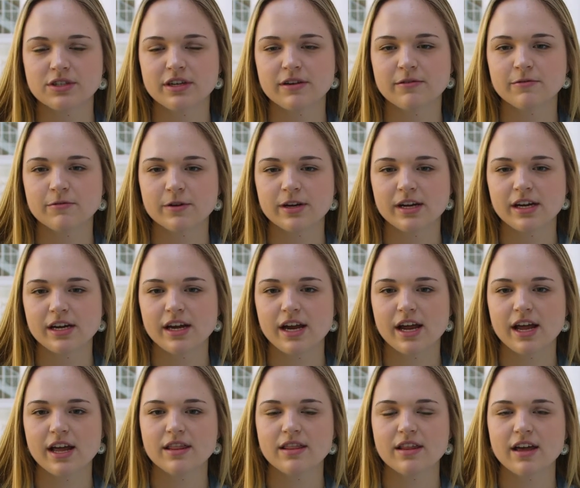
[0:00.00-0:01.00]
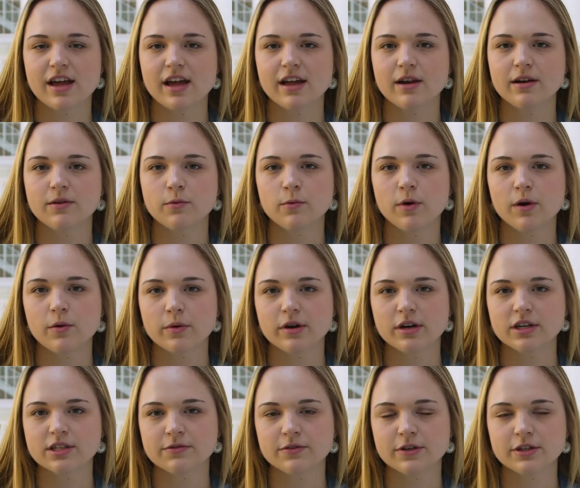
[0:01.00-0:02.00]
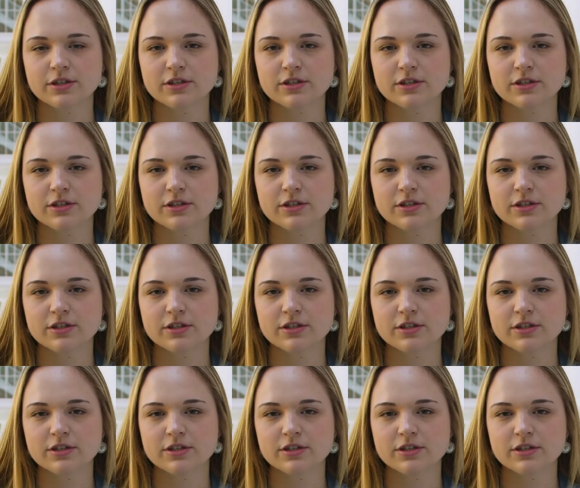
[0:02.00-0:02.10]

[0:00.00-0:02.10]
different and that what works for